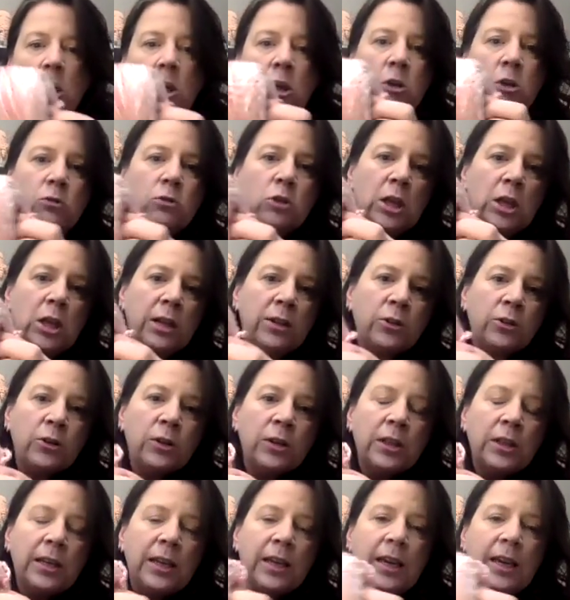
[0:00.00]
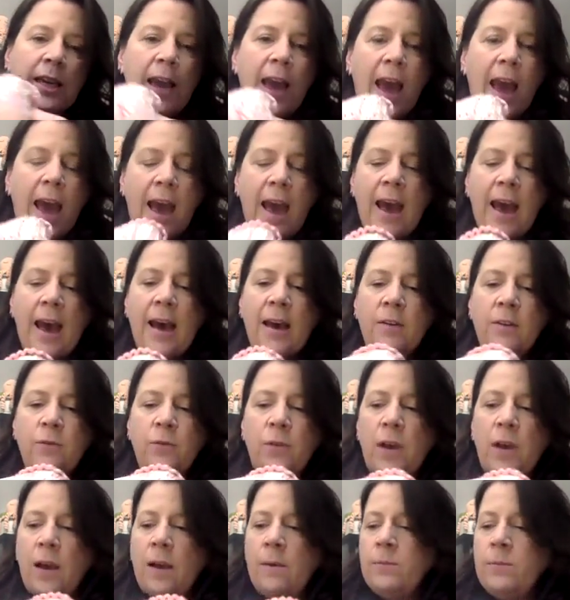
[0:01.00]
you generally have,
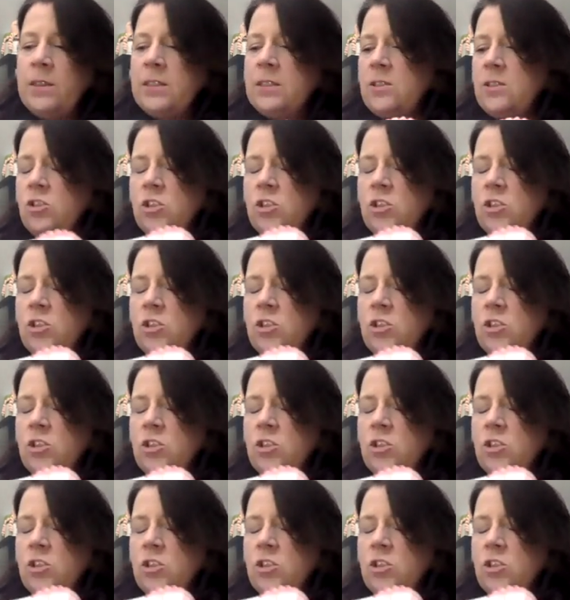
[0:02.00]
this